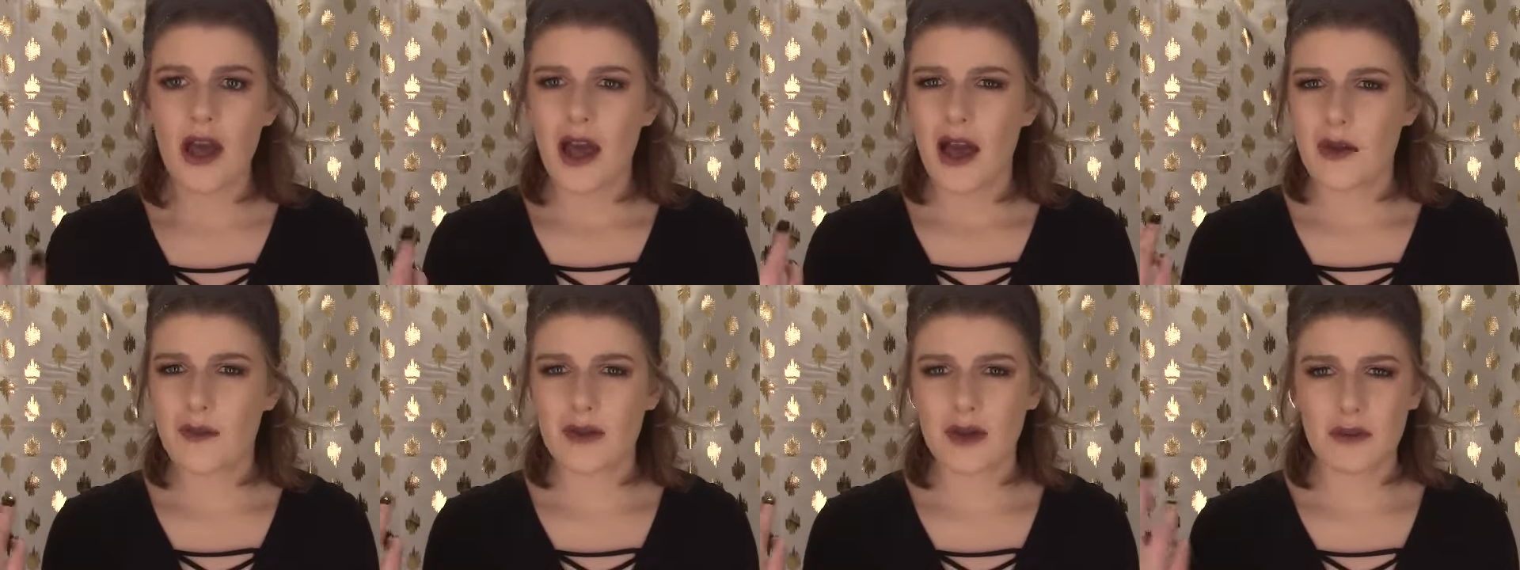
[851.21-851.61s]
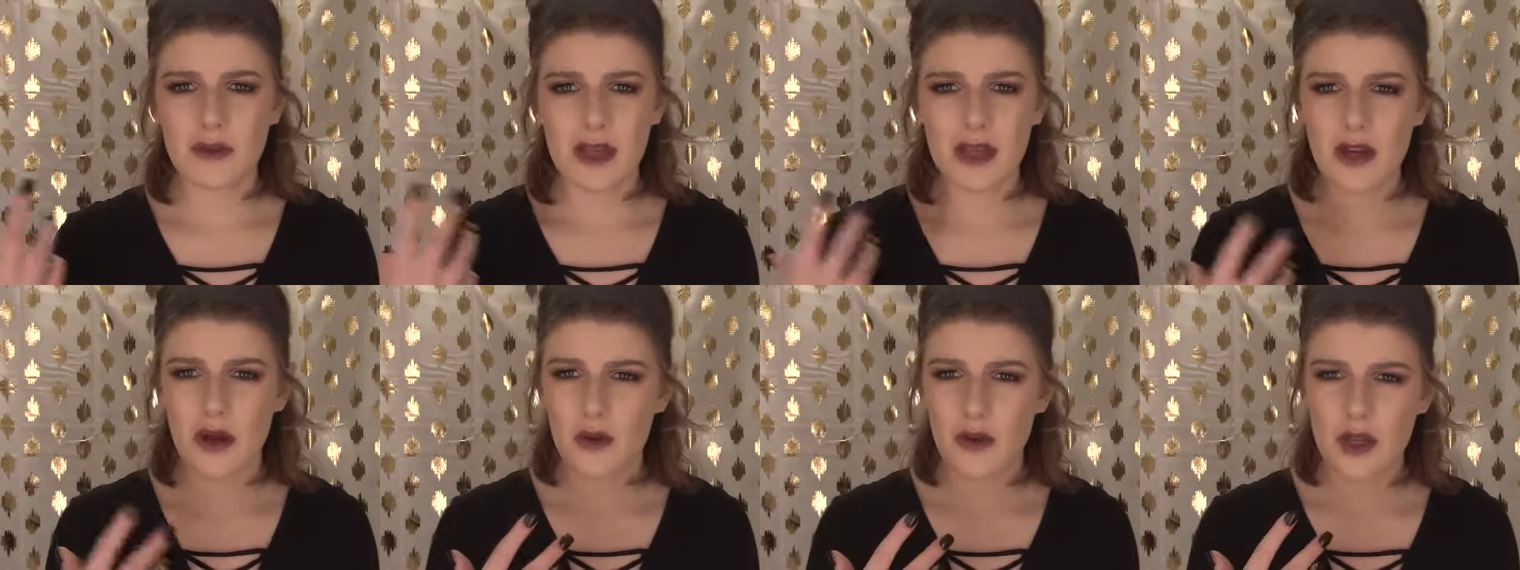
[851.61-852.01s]
I'm going to be
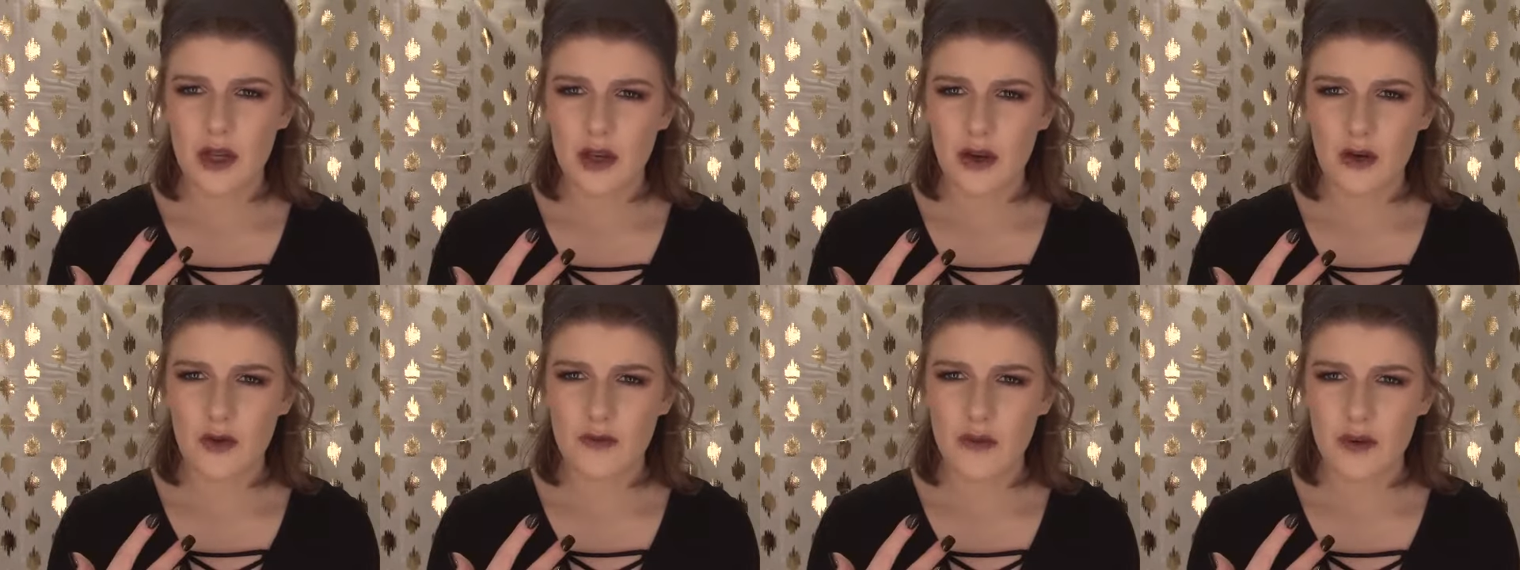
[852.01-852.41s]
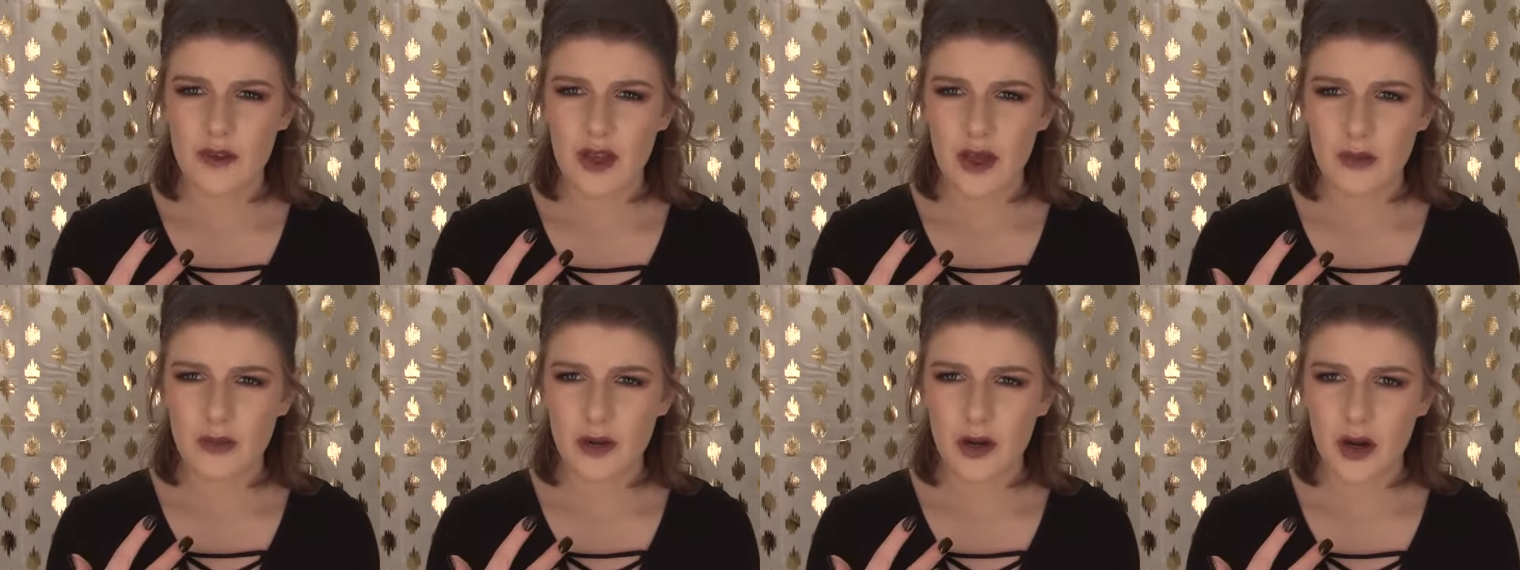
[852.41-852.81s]
going over
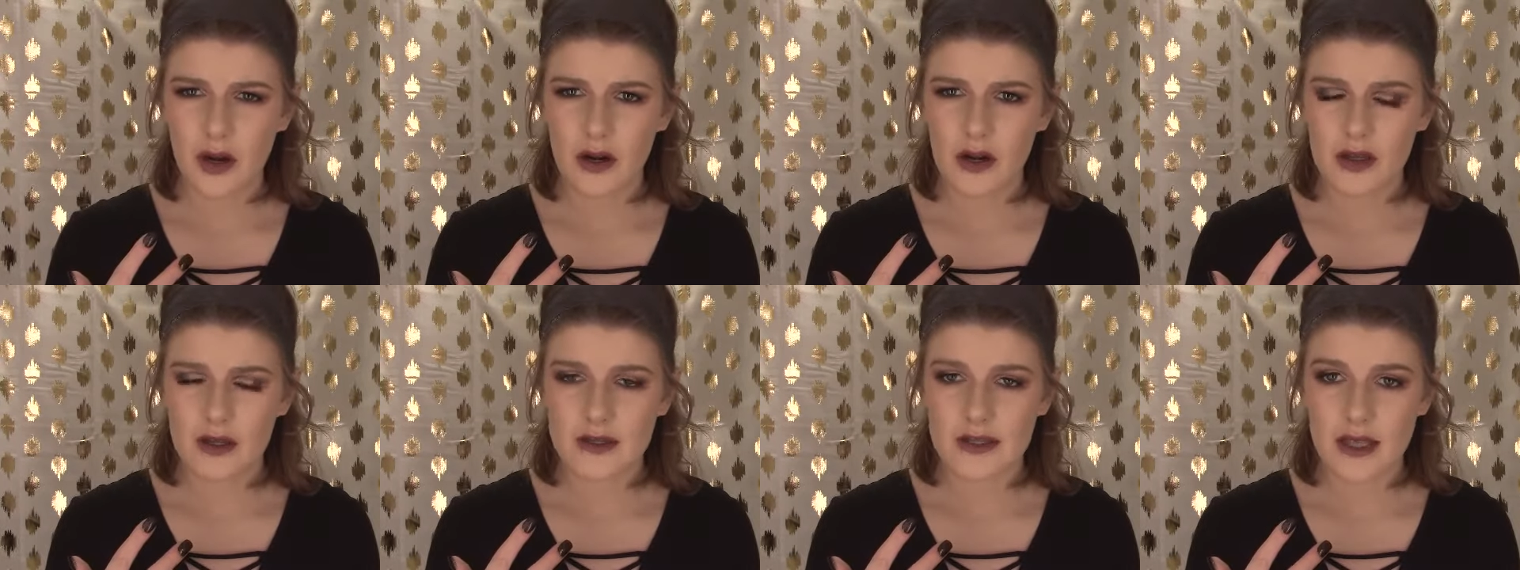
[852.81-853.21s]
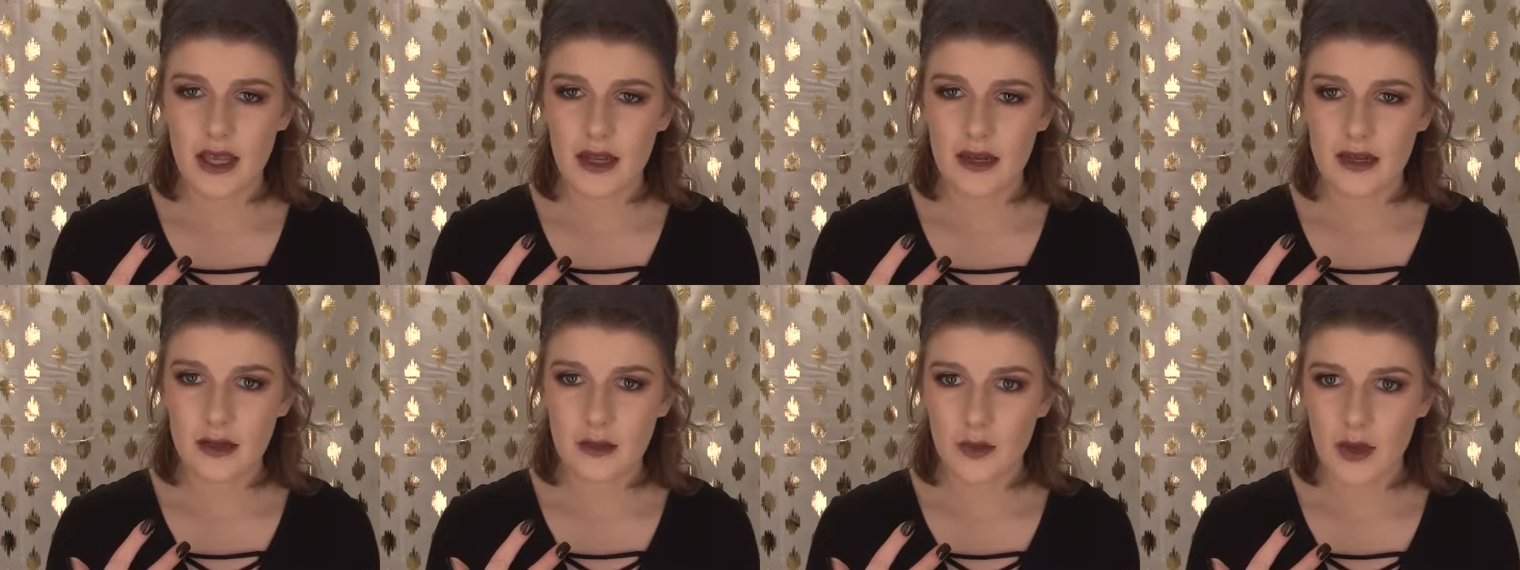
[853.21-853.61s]
that product
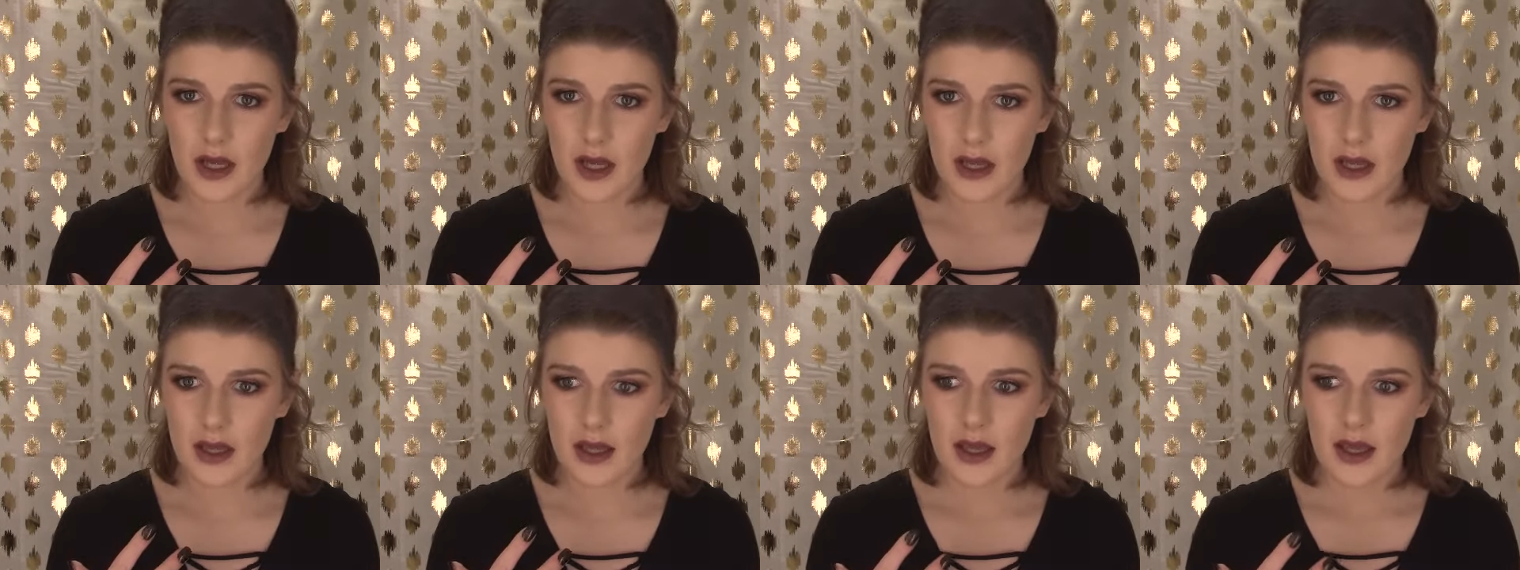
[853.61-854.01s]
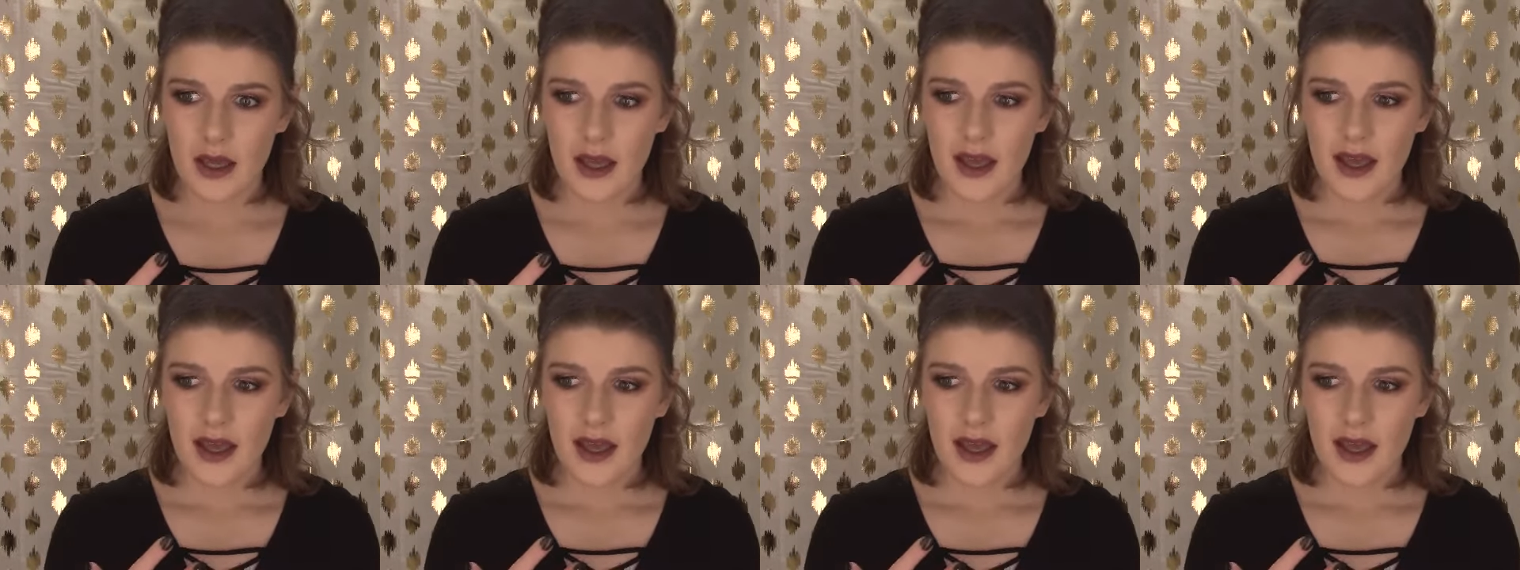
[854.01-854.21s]
anyway.